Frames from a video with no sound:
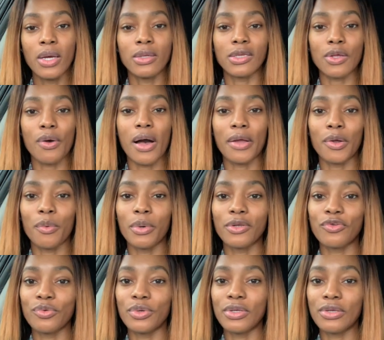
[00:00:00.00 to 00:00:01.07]
So I don't
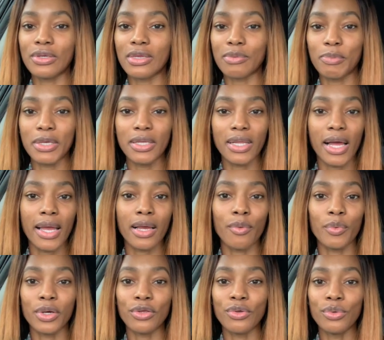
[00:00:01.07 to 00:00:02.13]
want you to just be like,
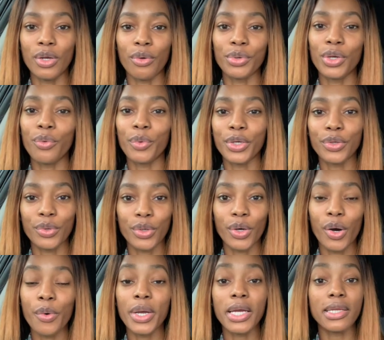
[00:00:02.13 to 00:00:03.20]
well, you don't know where you're
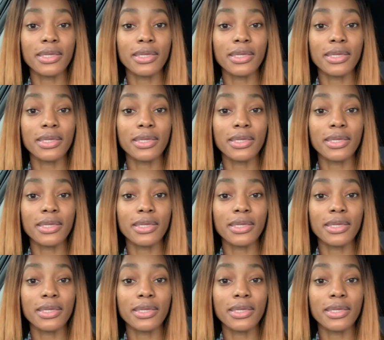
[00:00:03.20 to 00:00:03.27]
going.